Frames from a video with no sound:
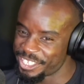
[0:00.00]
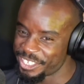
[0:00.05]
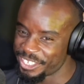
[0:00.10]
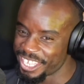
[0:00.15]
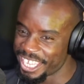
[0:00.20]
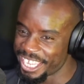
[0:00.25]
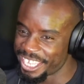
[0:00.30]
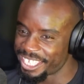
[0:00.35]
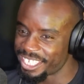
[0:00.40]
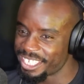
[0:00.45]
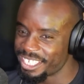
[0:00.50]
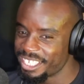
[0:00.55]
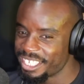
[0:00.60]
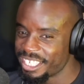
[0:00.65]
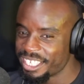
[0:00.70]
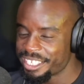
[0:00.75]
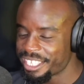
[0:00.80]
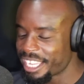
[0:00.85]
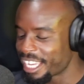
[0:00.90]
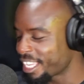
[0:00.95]
So like,
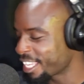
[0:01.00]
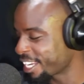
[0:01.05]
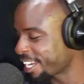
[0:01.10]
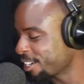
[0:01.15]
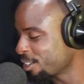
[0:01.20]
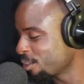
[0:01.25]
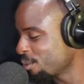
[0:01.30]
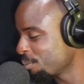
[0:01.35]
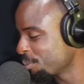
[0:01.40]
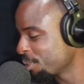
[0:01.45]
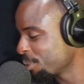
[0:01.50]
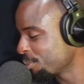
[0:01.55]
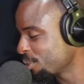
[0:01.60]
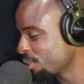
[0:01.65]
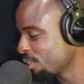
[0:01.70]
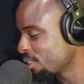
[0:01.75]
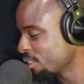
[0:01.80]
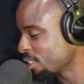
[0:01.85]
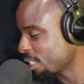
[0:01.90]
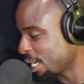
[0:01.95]
yeah, like I don't
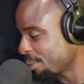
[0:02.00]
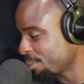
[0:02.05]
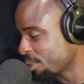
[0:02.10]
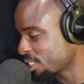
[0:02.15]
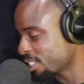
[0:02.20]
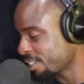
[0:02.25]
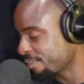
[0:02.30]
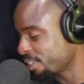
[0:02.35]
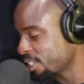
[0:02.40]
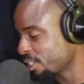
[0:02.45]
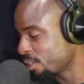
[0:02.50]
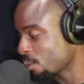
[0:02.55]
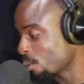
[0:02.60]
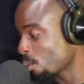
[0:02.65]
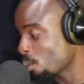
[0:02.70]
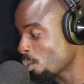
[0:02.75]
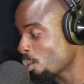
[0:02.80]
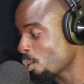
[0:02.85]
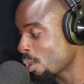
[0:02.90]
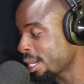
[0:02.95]
remember. I mean, because I read it a
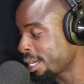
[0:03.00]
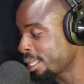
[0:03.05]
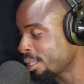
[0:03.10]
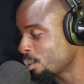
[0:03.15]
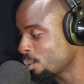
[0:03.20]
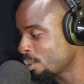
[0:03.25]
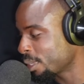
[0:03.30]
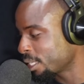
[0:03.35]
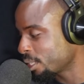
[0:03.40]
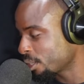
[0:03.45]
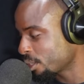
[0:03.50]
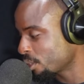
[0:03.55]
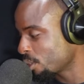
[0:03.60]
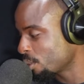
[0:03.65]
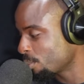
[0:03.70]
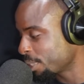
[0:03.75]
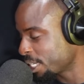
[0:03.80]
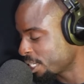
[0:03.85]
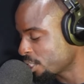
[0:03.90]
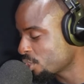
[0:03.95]
while, a while yeah,
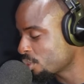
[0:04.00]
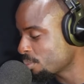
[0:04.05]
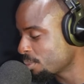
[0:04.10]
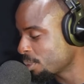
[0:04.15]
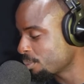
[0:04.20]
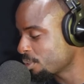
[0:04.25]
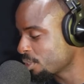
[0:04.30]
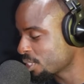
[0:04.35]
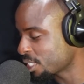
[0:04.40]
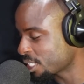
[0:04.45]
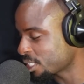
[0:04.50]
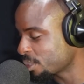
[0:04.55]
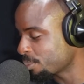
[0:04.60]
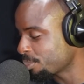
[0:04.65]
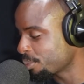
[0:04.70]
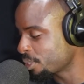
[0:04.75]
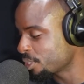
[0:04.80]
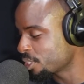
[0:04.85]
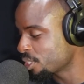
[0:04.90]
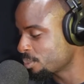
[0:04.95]
ago, yeah, but I just remember it's like the
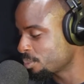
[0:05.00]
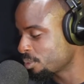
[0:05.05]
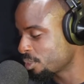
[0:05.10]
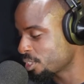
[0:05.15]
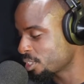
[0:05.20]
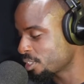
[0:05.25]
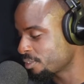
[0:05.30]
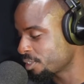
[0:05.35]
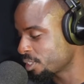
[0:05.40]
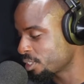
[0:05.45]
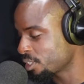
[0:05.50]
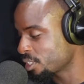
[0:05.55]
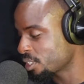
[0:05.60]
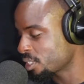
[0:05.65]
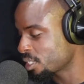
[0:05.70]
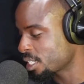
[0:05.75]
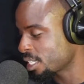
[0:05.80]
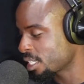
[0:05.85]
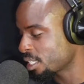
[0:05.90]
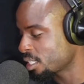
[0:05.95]
principles of it,
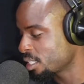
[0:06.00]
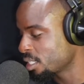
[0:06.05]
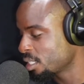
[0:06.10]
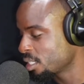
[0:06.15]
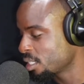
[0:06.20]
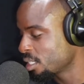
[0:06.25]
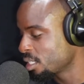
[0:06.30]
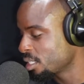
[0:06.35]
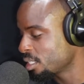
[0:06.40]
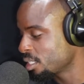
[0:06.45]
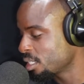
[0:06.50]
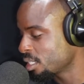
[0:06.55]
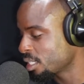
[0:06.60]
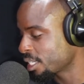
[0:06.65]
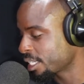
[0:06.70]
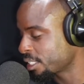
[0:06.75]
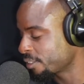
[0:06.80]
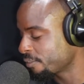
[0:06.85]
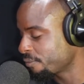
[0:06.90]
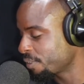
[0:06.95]
just like yeah,
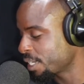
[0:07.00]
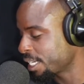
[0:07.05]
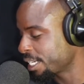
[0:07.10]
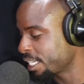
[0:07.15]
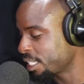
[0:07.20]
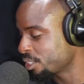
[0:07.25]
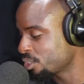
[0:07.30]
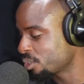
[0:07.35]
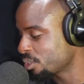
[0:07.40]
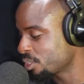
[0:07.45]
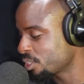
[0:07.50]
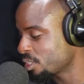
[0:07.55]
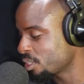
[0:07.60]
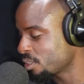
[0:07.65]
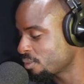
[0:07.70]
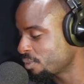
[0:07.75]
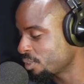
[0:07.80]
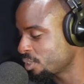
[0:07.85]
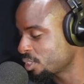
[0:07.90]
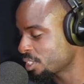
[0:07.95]
like the financial
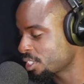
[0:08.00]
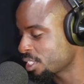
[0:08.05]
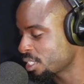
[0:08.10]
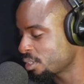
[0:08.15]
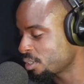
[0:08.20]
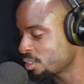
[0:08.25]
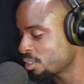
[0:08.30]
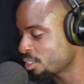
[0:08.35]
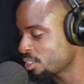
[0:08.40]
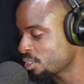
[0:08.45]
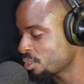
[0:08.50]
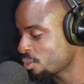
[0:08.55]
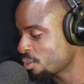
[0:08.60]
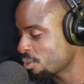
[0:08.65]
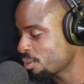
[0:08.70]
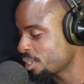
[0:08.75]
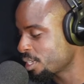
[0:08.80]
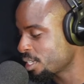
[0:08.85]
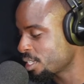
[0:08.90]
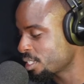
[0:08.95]
stuff, and just hearing the
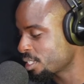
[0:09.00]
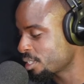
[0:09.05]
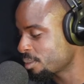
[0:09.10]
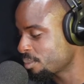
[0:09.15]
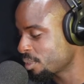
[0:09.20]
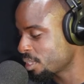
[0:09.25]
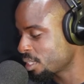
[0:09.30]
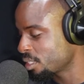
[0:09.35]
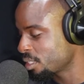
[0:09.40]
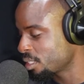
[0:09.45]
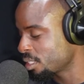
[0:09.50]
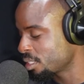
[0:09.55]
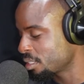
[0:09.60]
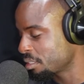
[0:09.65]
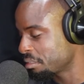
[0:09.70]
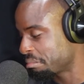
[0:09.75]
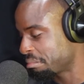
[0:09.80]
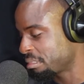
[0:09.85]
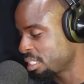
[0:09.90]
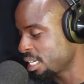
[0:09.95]
stories and being
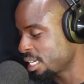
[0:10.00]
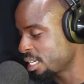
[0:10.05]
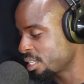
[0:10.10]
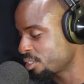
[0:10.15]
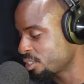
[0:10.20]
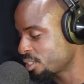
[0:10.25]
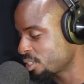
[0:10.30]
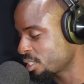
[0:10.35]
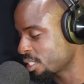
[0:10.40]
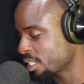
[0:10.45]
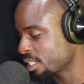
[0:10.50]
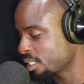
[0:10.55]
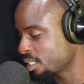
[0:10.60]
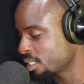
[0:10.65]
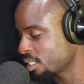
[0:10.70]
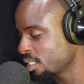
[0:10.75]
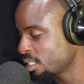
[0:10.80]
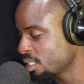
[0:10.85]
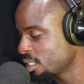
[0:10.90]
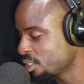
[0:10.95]
yeah, just like
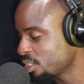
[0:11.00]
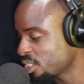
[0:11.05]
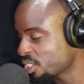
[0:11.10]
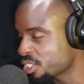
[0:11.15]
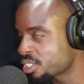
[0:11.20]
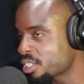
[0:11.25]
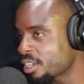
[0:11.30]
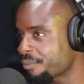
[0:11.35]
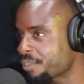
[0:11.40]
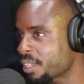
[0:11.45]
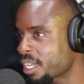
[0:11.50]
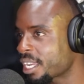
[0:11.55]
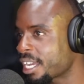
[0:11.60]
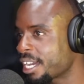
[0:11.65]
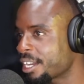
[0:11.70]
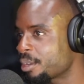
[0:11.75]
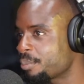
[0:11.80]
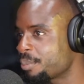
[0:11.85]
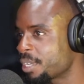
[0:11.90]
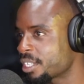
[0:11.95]
just stuff that
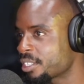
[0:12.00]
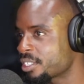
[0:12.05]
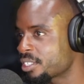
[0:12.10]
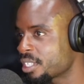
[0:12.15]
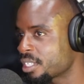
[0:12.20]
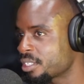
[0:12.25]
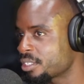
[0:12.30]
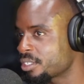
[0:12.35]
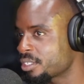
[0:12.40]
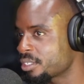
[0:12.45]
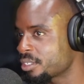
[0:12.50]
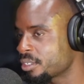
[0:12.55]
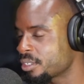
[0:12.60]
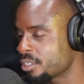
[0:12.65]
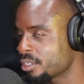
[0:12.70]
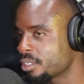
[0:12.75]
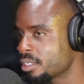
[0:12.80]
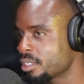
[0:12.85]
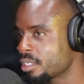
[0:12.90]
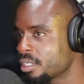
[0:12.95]
kind of makes sense, you
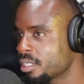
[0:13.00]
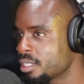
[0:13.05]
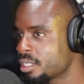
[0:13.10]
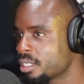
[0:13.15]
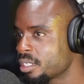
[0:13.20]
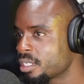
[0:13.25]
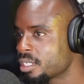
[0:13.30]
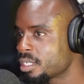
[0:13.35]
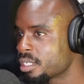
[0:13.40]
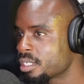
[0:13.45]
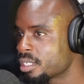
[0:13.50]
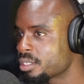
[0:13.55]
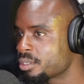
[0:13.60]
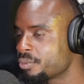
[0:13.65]
know? Yeah, yeah.